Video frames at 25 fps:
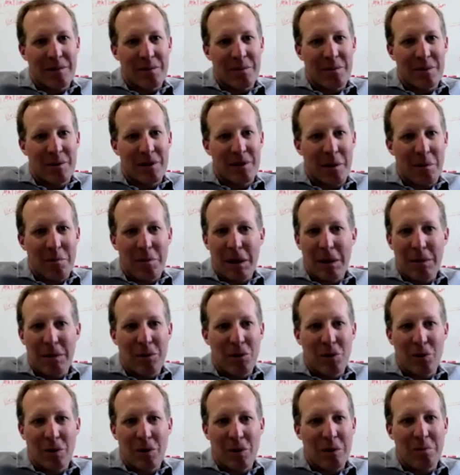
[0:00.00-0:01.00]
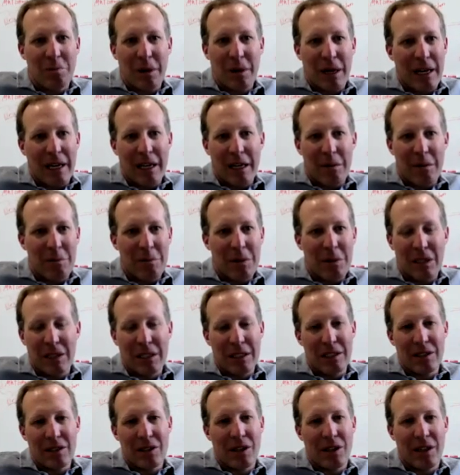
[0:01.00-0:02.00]
Some people will pay $1
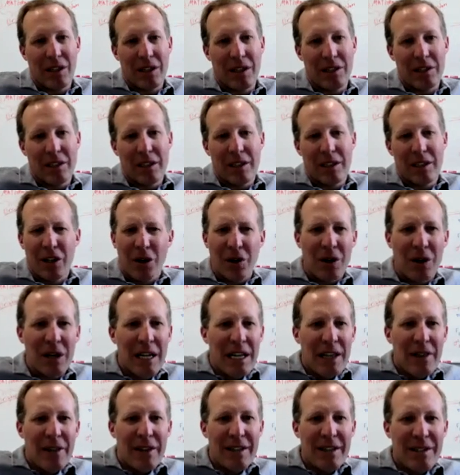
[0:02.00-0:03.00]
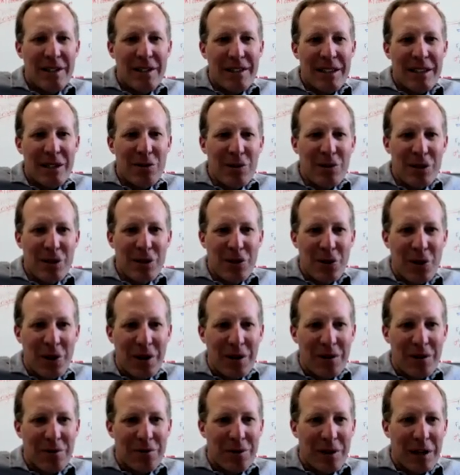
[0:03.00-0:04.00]
million. This was
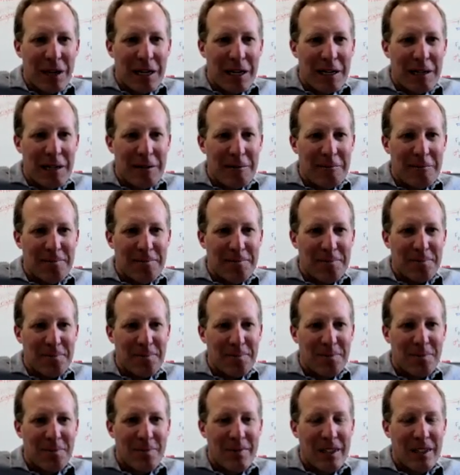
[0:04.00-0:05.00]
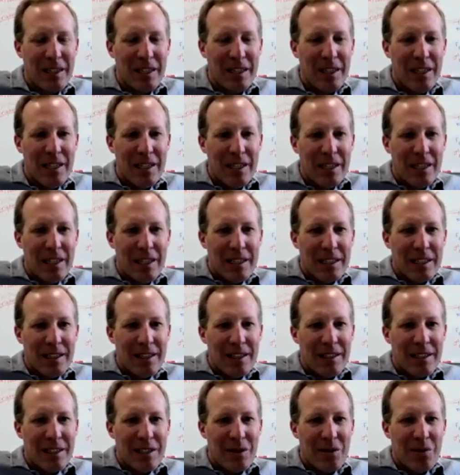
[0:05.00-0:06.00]
sort of
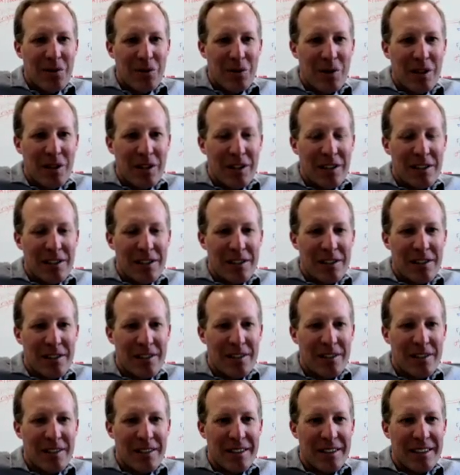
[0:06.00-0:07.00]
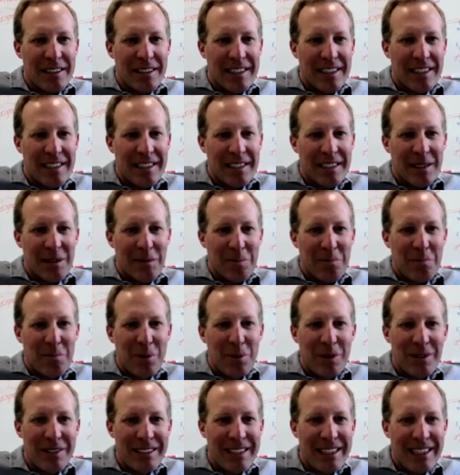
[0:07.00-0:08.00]
this was
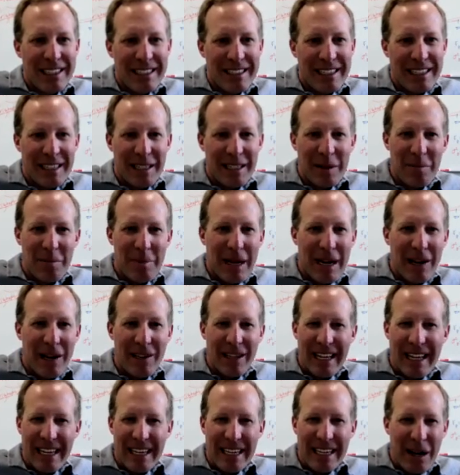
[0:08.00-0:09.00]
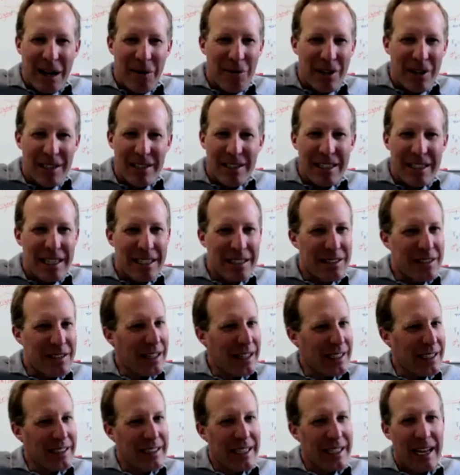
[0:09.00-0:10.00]
predicted about, like, I want to say it's
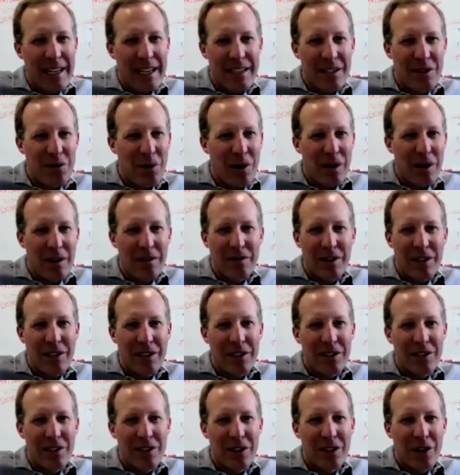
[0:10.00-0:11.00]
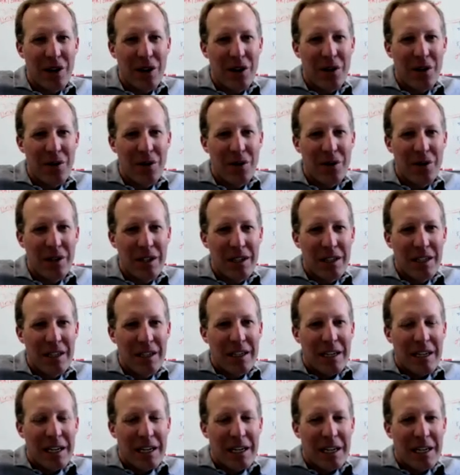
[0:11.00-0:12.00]
like 10, 12 years ago.
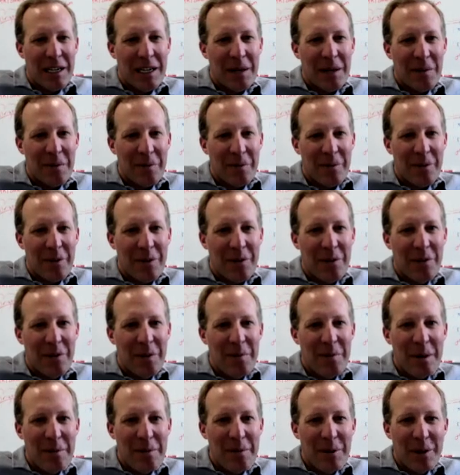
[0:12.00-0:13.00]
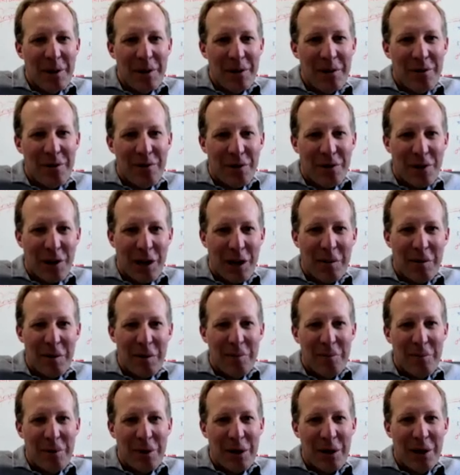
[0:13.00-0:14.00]
Remember the
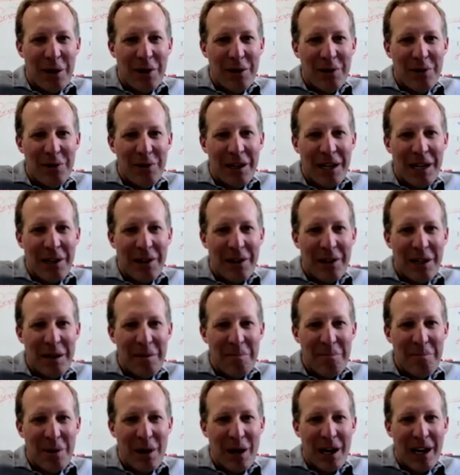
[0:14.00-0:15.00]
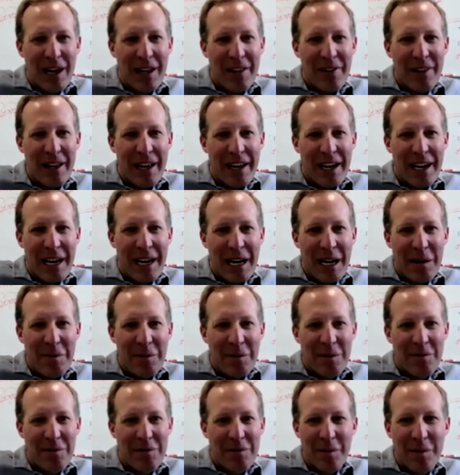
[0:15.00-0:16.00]
Pharma Bro, how he bought that
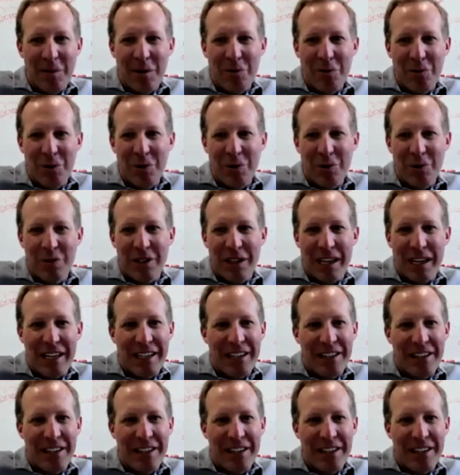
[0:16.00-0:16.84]
album from the Wu-Tang